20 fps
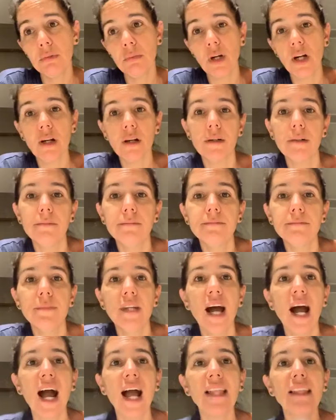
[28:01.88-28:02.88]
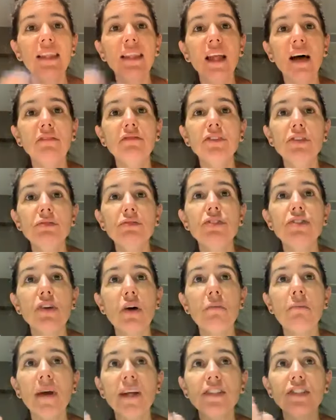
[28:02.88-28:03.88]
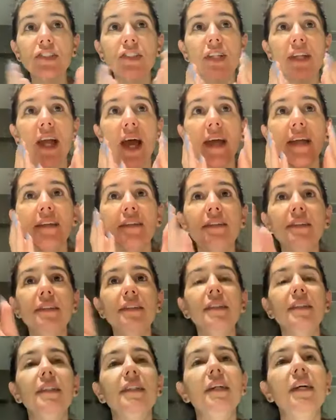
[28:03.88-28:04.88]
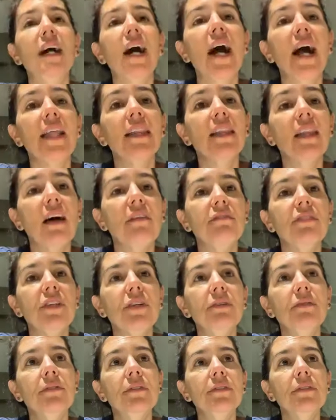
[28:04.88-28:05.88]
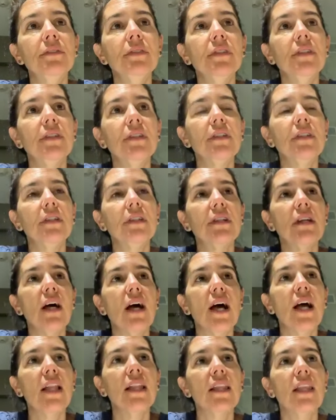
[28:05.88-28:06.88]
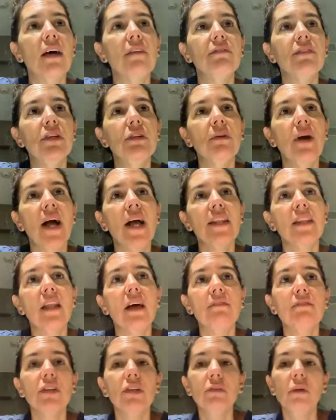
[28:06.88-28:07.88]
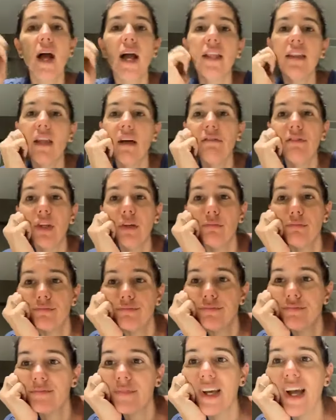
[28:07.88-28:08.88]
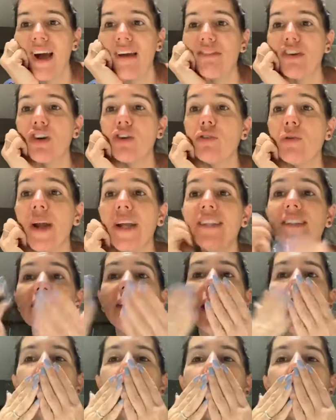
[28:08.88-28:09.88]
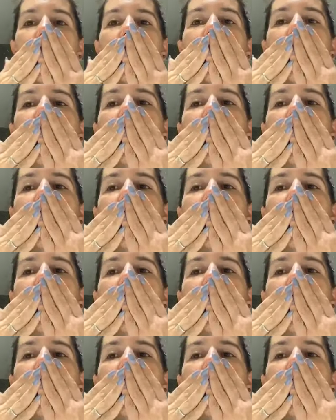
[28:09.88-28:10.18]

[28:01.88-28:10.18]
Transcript: the work. I love you so much today. I love you. I love you. I love you. I love you. Have a great day.